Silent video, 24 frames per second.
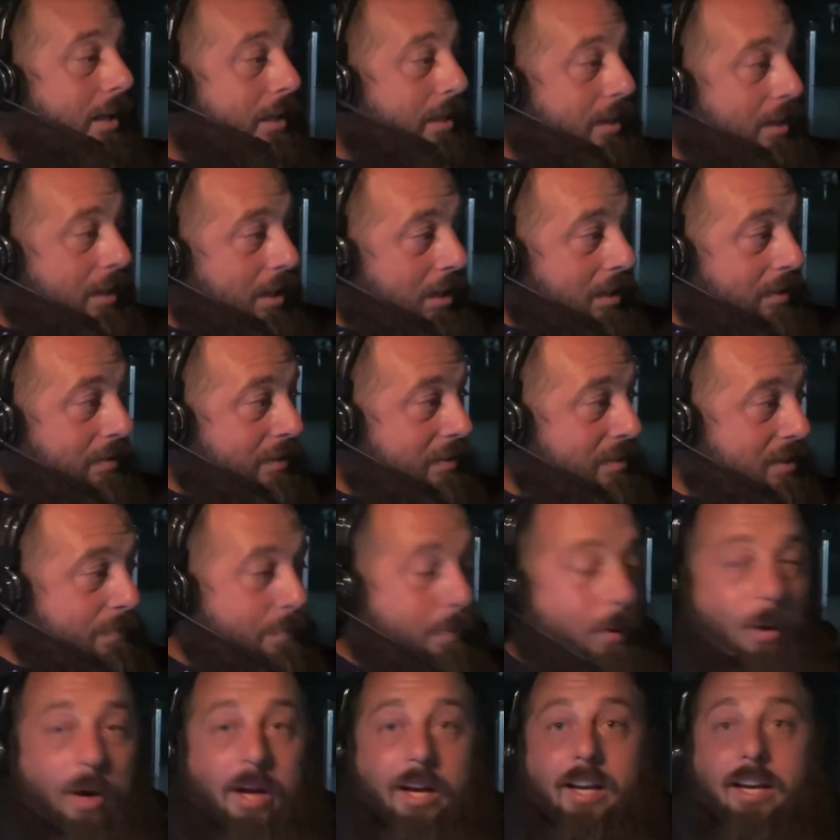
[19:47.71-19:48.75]
A little
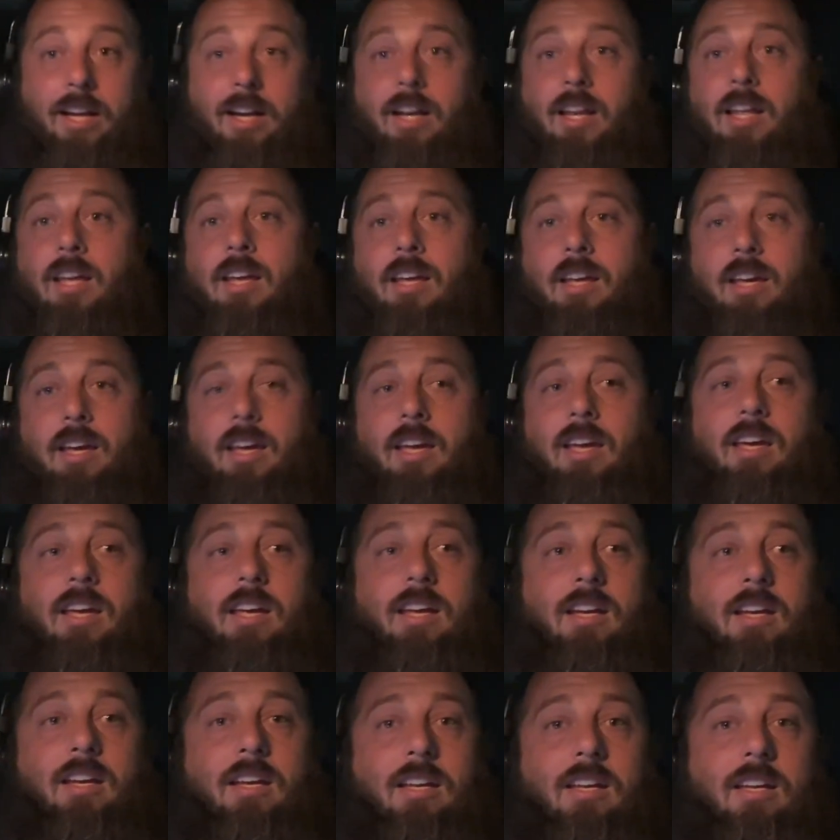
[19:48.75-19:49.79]
disappointed
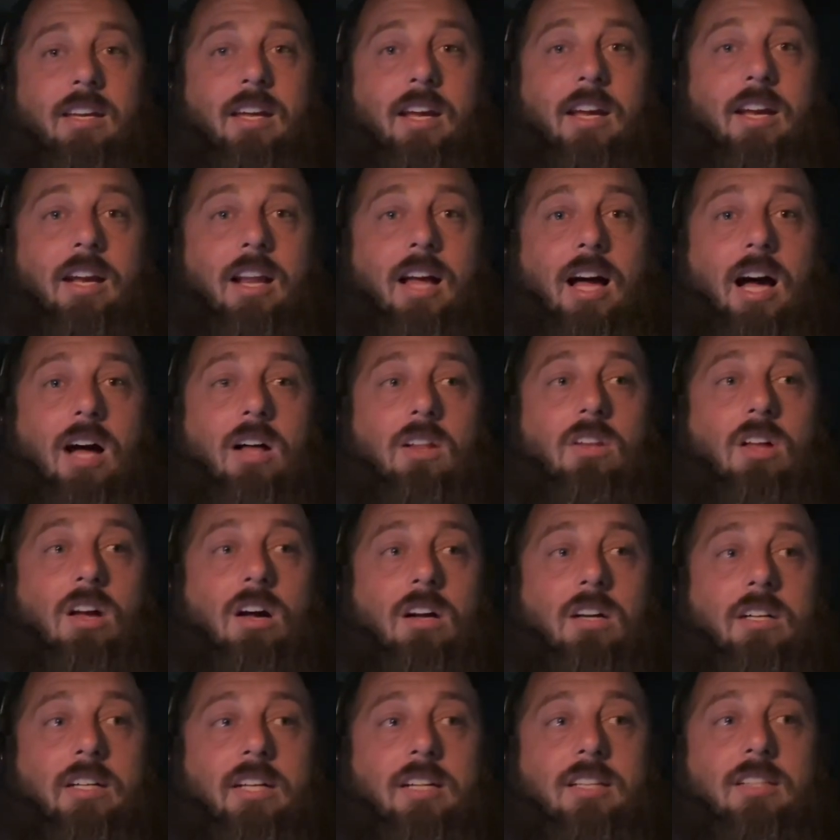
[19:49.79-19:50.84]
in how
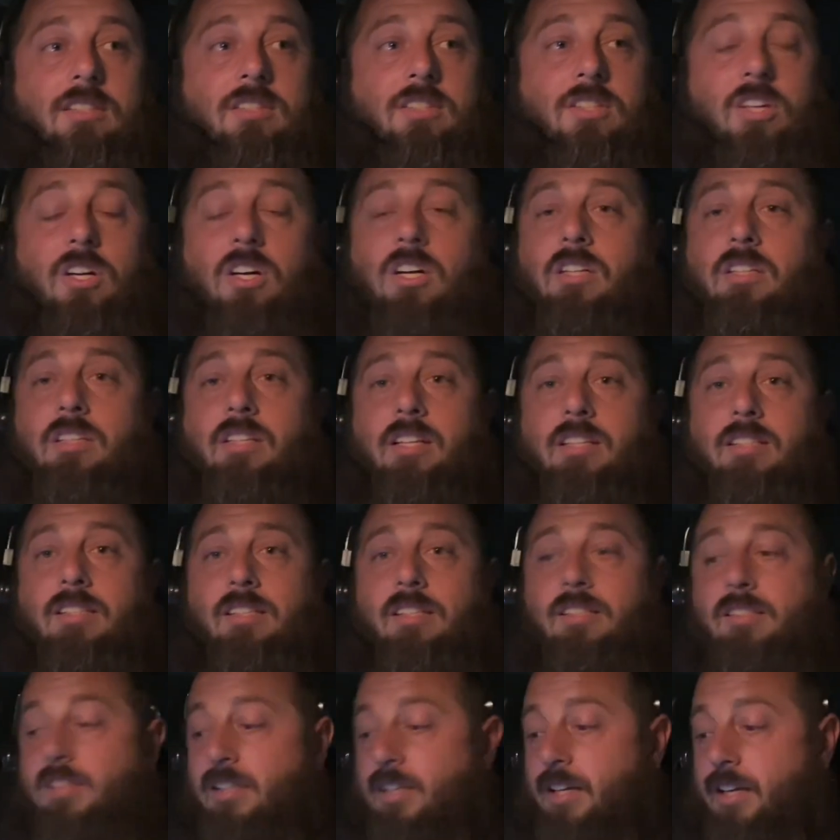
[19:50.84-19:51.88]
long it took. This
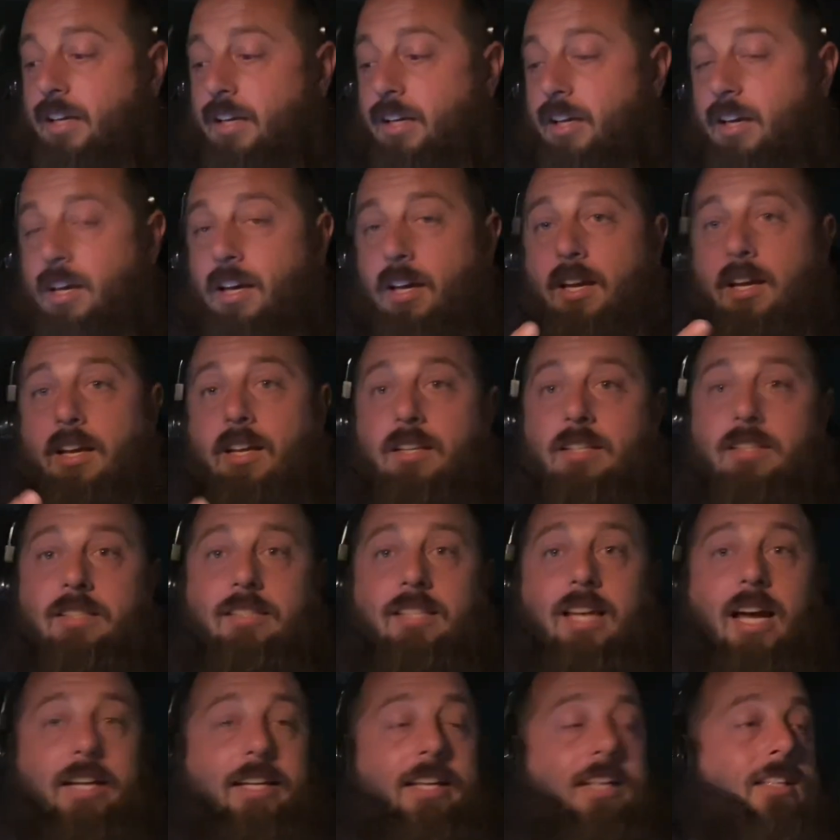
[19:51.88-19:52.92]
is the
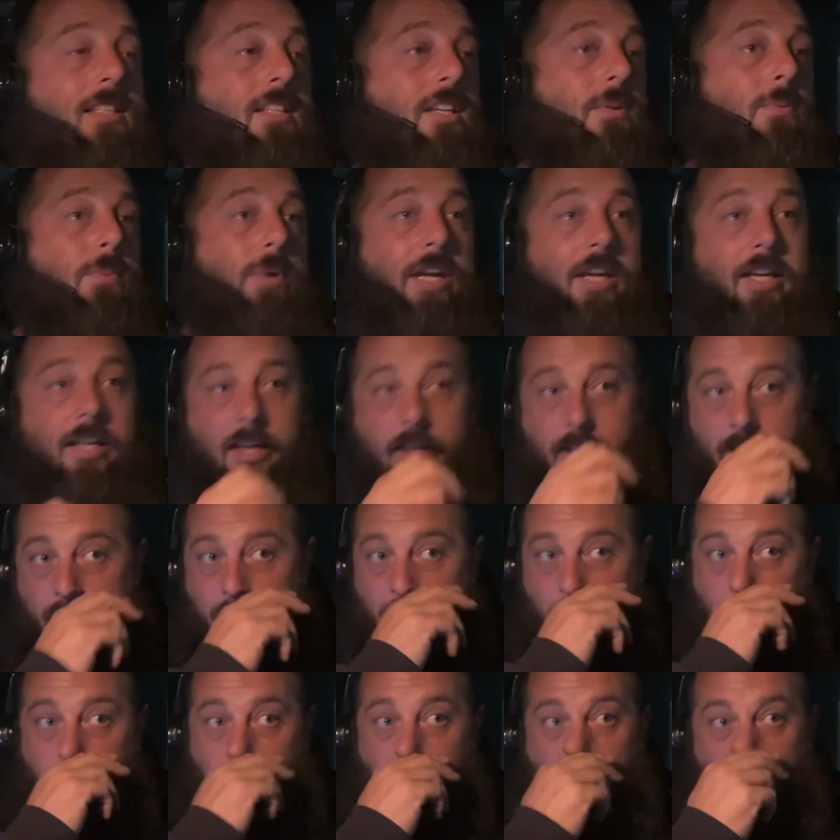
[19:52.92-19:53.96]
second weekend in
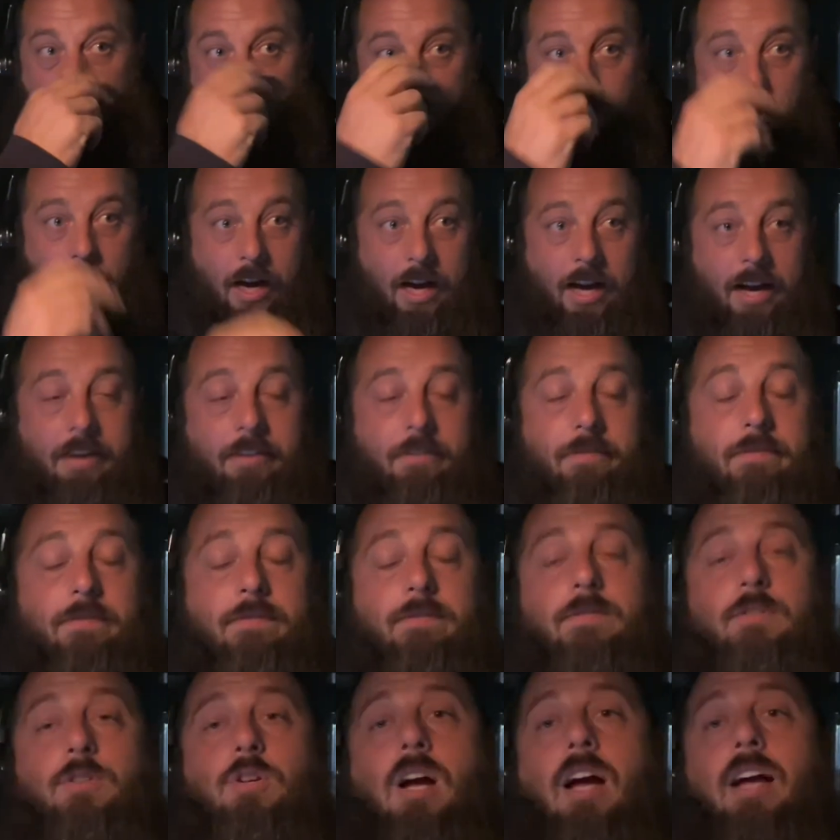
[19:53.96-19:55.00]
a row I've
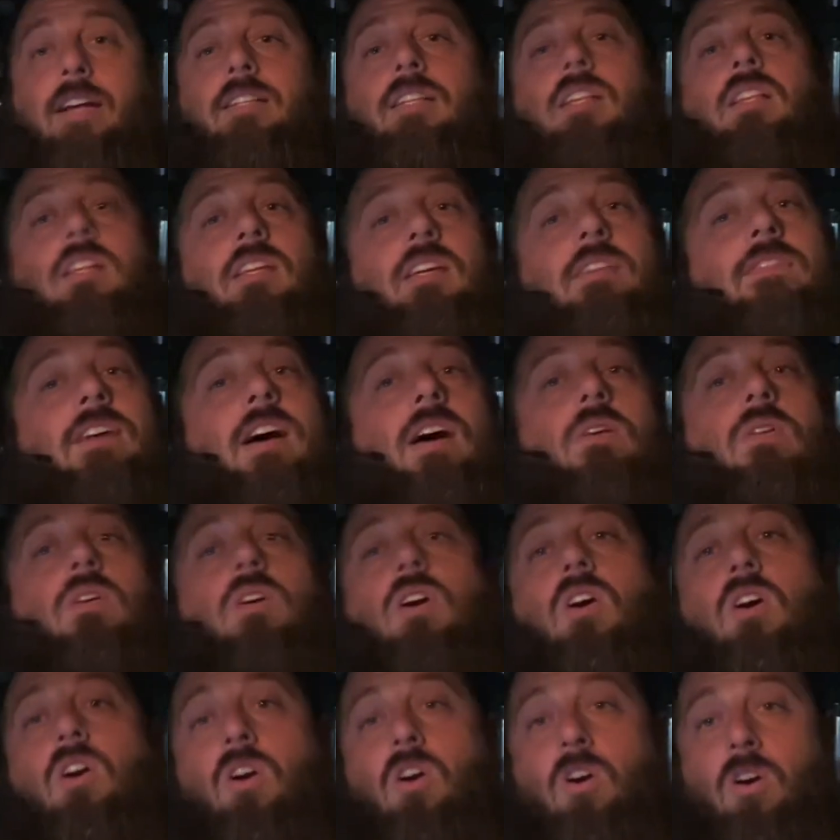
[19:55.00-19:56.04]
tried to leave out
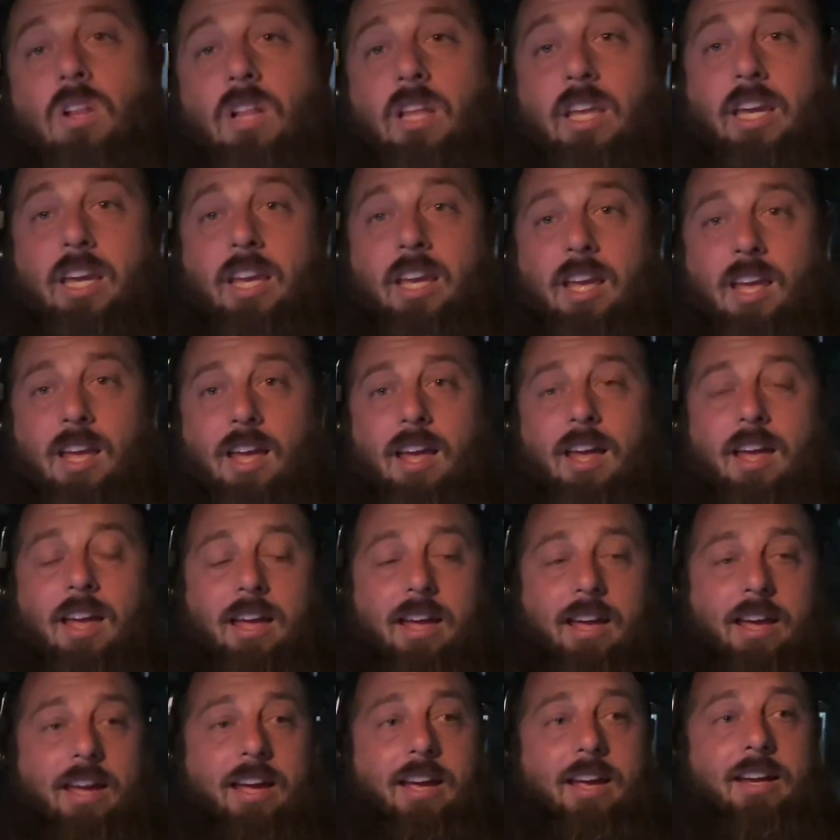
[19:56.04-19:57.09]
early
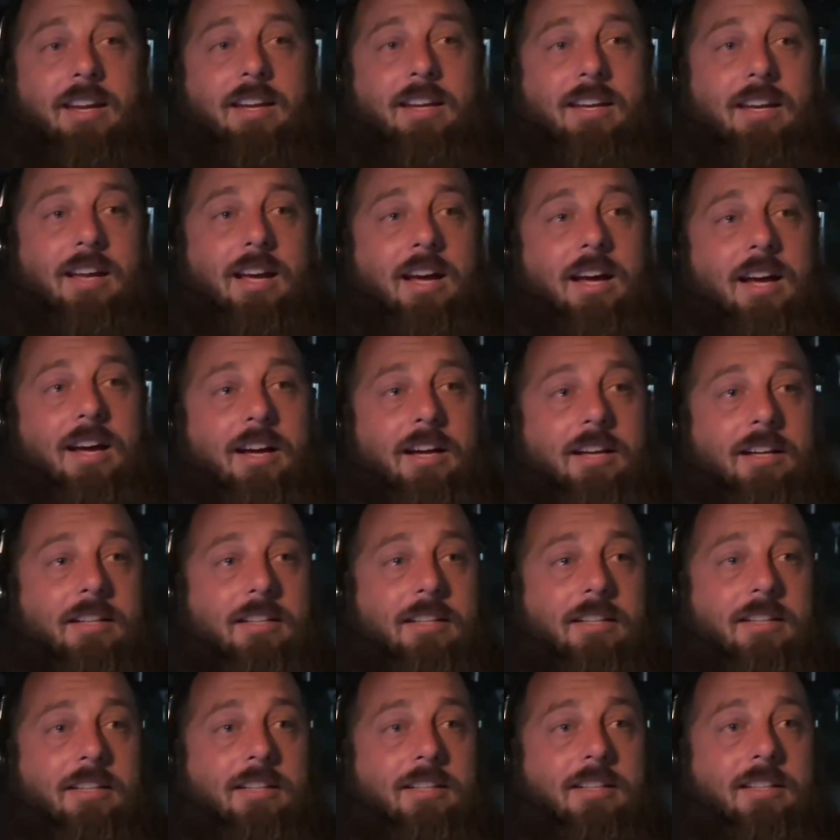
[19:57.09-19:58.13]
and
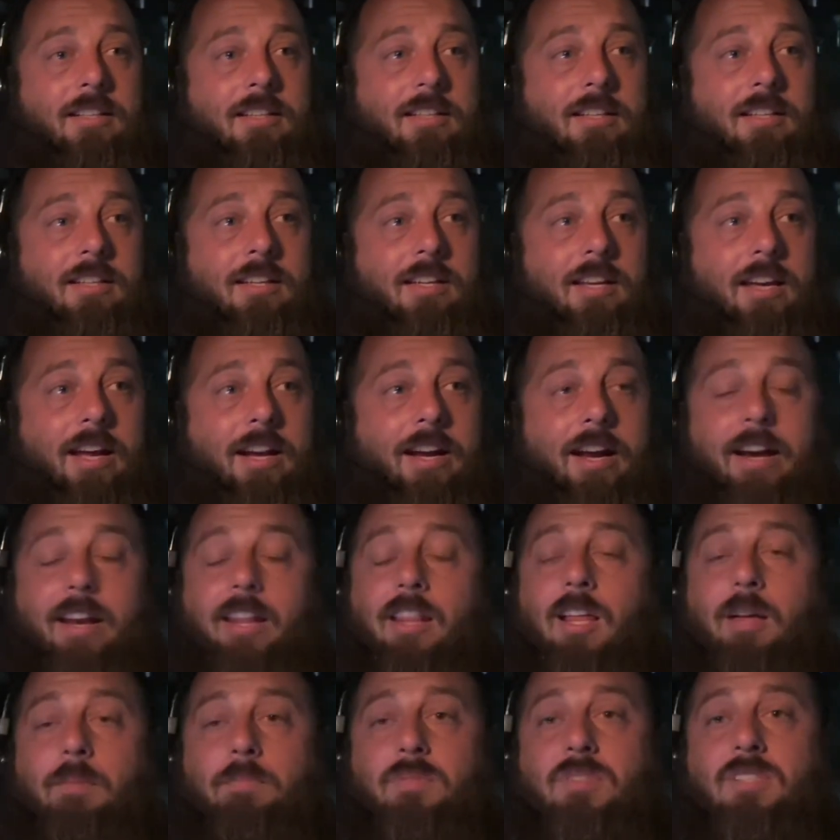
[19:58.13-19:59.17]

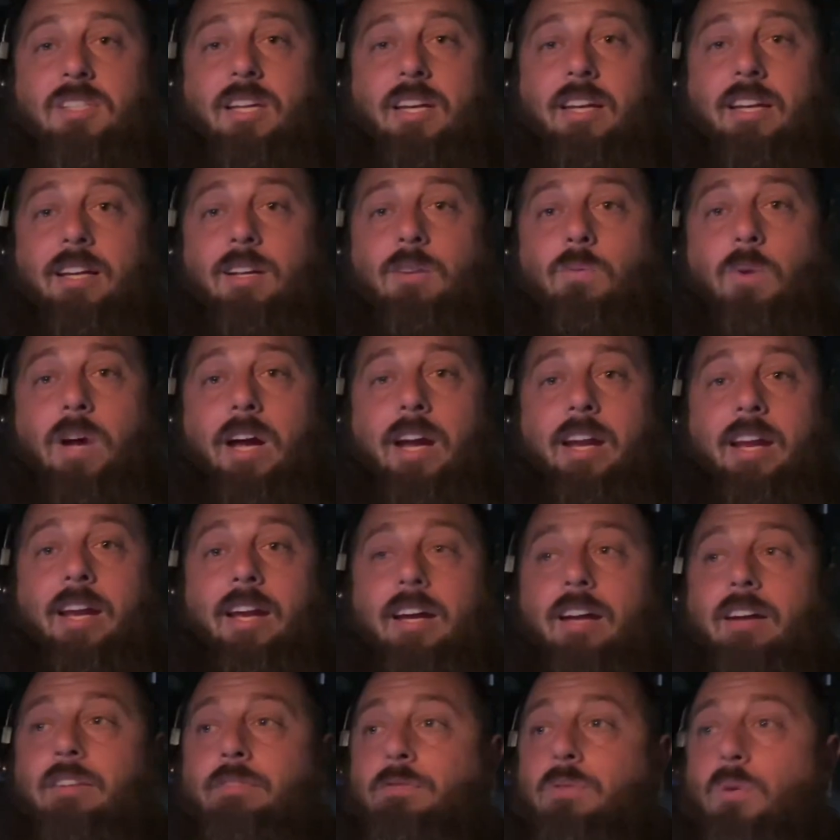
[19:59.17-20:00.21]
ended up sitting and
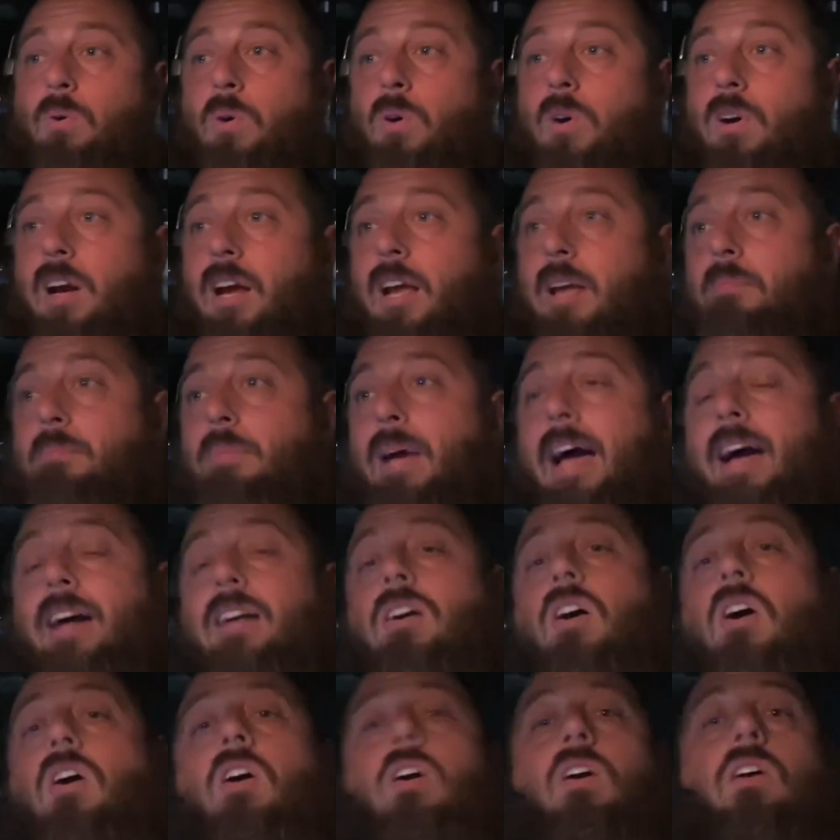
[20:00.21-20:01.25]
waiting for a back
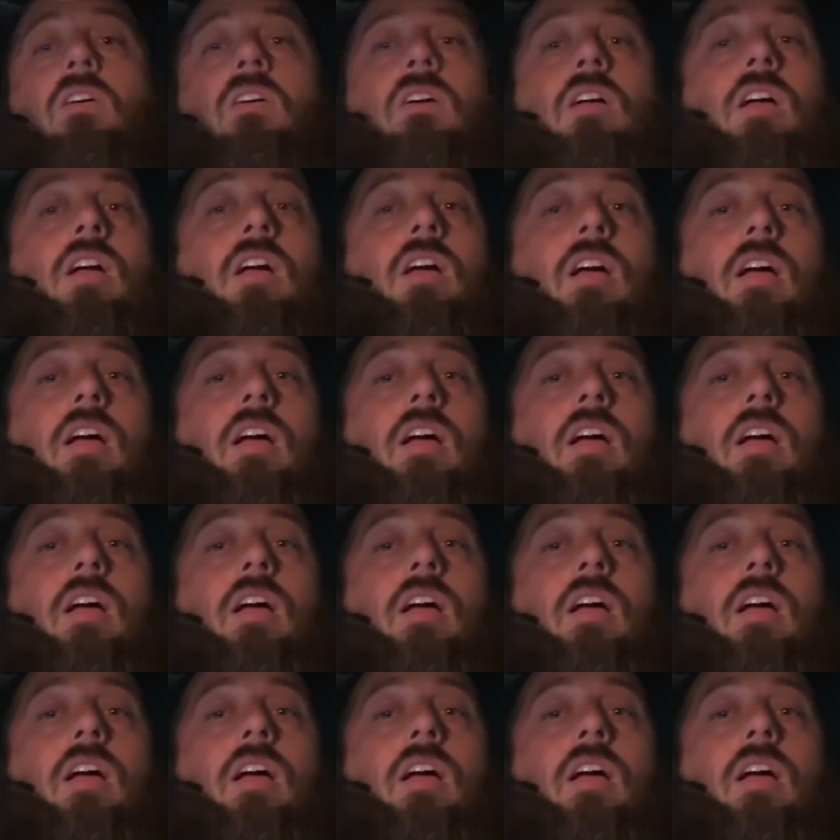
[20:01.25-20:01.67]
haul.